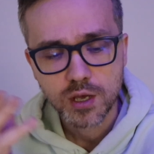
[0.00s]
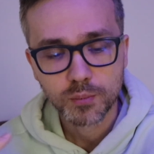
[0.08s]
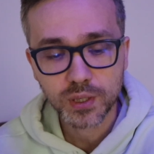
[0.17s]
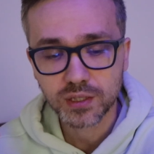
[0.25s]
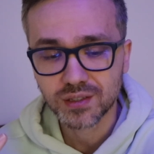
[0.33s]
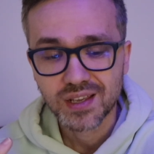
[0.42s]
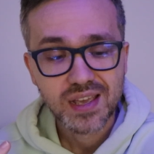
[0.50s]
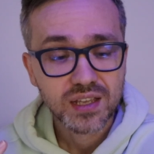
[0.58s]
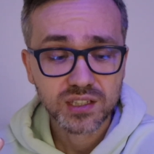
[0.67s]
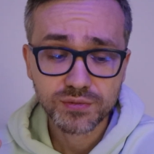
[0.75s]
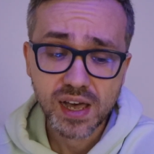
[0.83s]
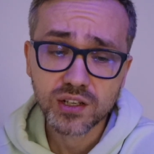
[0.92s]
But
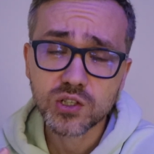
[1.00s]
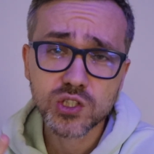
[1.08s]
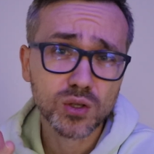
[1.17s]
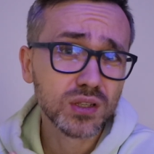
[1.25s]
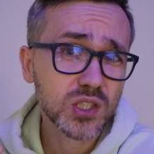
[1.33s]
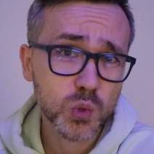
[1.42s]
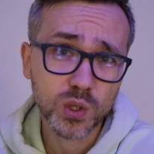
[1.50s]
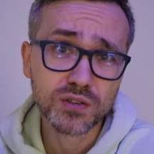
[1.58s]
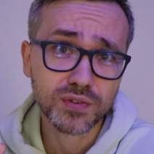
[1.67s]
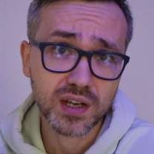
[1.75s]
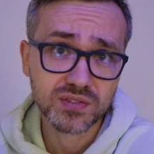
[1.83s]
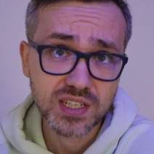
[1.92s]
the value is only
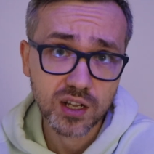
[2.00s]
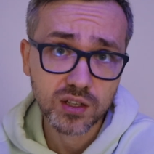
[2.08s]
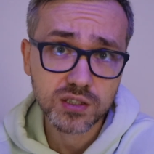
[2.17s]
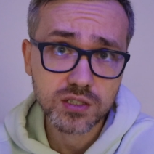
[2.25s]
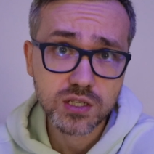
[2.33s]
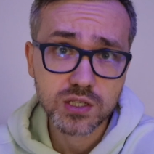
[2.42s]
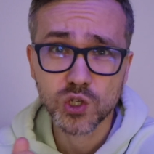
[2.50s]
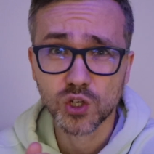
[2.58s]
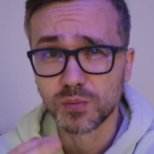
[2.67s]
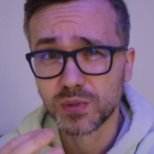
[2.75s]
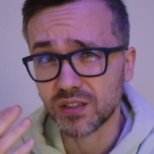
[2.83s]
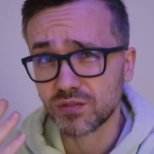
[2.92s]
$25, so
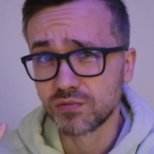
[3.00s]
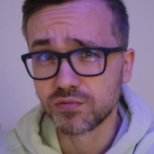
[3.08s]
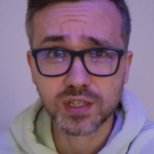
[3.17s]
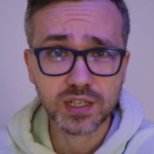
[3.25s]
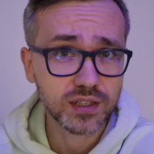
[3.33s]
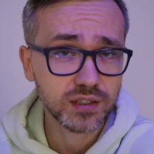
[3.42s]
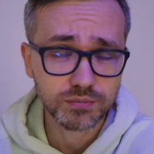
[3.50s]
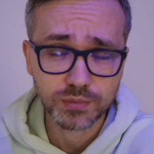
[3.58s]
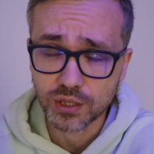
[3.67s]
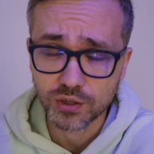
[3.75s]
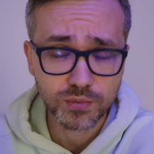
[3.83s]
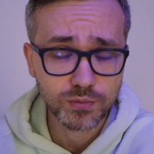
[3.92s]
I'm not really, you
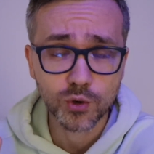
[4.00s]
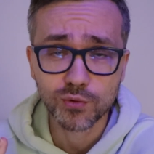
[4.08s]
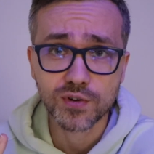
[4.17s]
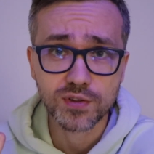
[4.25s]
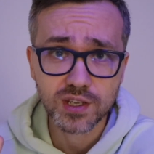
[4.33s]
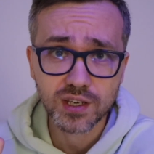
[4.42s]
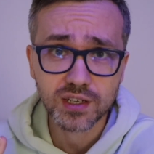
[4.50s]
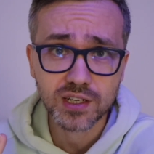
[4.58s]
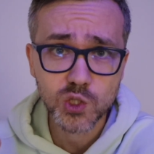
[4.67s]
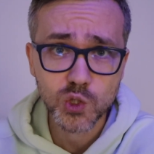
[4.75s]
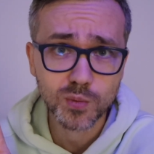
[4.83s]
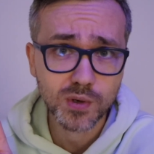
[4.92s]
know, overthinking
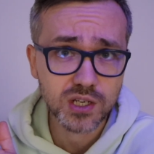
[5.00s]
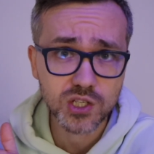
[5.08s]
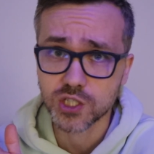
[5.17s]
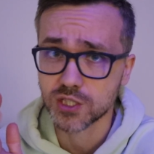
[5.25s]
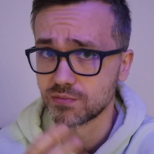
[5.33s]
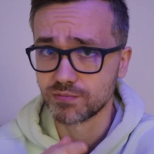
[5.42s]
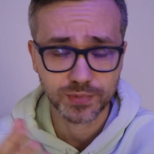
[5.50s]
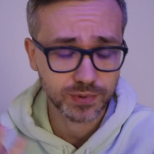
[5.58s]
it too much.